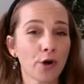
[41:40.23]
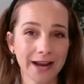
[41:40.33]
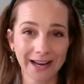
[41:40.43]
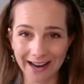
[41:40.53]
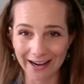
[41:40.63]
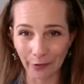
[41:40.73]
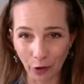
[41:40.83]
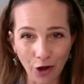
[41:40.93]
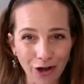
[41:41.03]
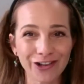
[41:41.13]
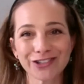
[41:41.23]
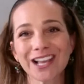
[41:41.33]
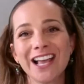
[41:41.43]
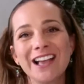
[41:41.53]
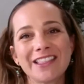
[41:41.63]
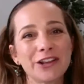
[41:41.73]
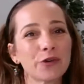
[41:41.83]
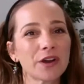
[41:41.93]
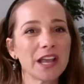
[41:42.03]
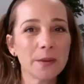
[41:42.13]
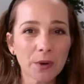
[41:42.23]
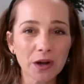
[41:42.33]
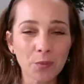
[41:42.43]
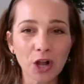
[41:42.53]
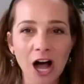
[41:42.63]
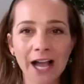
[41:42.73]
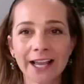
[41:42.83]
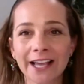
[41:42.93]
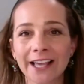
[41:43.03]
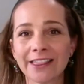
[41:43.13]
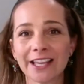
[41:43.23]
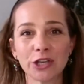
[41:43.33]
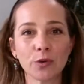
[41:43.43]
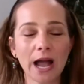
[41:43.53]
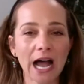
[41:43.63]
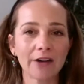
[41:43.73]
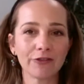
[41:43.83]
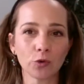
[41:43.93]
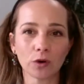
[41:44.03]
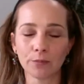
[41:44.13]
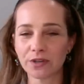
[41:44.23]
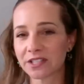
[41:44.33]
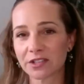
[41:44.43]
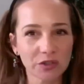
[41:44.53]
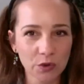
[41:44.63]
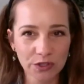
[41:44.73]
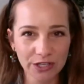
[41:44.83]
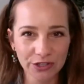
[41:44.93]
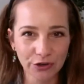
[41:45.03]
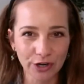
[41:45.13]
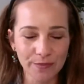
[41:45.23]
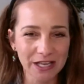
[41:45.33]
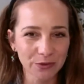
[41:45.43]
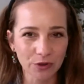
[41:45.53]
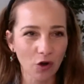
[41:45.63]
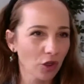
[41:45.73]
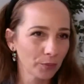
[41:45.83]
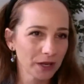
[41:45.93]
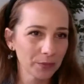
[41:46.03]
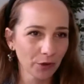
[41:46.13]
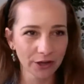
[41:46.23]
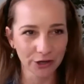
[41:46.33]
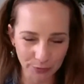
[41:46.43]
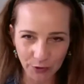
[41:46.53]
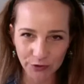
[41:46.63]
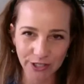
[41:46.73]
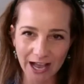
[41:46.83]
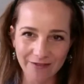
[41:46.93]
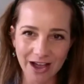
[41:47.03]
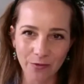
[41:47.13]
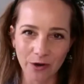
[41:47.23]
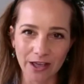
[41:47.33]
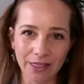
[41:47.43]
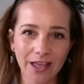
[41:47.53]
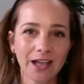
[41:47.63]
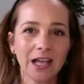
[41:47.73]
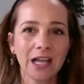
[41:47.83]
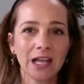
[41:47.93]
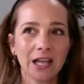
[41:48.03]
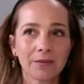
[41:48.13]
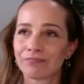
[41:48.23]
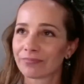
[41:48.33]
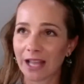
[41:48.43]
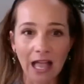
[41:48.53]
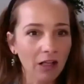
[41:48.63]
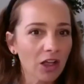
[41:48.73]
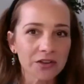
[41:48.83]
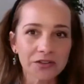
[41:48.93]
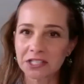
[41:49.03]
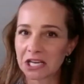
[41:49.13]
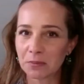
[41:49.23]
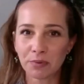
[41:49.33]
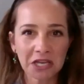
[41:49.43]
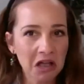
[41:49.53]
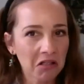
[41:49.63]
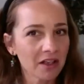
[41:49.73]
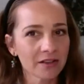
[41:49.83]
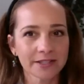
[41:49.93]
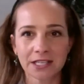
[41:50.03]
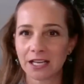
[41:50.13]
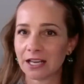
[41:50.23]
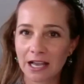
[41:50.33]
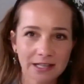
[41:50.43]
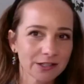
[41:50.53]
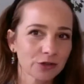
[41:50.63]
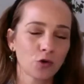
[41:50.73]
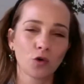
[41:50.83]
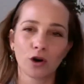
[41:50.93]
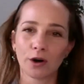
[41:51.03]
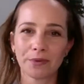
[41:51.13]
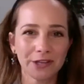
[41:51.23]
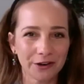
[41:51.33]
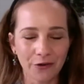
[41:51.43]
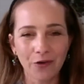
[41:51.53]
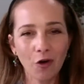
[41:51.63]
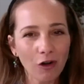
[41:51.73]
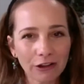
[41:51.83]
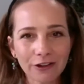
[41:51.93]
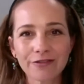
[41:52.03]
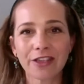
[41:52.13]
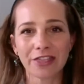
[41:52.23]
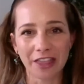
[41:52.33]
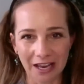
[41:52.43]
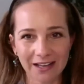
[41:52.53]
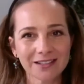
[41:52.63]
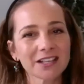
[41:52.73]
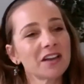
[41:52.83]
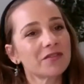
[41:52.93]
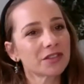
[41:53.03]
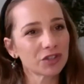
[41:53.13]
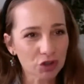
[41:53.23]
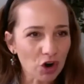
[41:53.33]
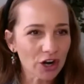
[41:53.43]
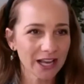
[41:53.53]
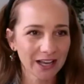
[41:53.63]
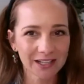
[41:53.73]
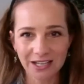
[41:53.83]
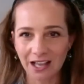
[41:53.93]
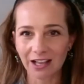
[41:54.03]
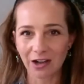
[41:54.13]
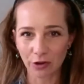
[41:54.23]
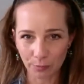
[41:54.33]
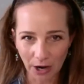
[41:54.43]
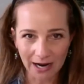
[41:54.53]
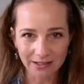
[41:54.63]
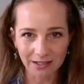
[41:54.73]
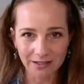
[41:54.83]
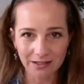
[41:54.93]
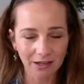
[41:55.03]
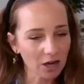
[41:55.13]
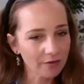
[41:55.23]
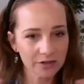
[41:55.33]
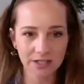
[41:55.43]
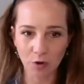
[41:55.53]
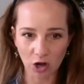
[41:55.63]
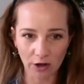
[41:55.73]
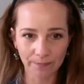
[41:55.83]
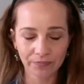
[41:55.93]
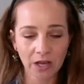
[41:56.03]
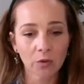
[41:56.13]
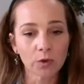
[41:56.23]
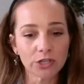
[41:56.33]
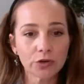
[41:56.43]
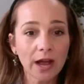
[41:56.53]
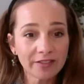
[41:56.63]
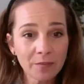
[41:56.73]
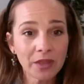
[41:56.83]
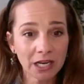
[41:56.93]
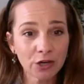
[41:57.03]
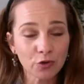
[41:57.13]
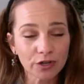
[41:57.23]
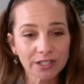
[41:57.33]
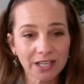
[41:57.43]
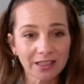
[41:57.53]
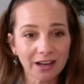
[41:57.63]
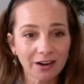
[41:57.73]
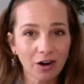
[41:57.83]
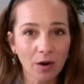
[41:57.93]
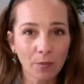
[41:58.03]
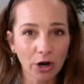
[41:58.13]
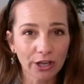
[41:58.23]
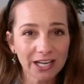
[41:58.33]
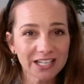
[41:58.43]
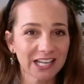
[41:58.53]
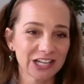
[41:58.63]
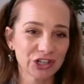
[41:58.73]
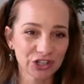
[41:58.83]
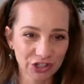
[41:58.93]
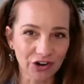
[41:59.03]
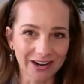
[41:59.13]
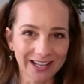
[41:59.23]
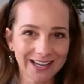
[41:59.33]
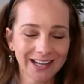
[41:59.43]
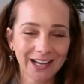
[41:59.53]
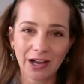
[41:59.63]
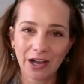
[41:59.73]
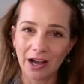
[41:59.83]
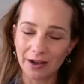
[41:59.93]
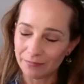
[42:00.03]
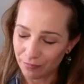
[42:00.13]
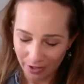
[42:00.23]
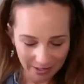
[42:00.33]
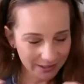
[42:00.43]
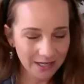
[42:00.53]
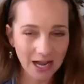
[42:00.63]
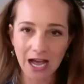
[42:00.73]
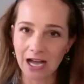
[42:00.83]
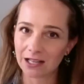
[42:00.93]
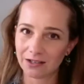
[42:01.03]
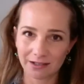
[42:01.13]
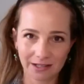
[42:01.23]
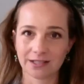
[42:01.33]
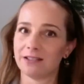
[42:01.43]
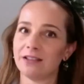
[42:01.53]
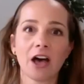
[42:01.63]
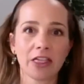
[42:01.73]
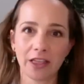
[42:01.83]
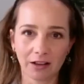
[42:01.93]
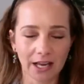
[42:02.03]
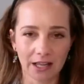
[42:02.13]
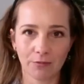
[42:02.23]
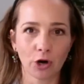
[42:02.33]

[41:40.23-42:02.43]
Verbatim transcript: breaking any laws, that you're HIPAA compliant, that you have your business associates agreements with all the people that you're supposed to have that with. LLC, PLLC, S Corp, you know, all of the things of starting a telehealth practice covers them all. We do have a mini course in there on marketing to get you started, but it's not, it's nothing like the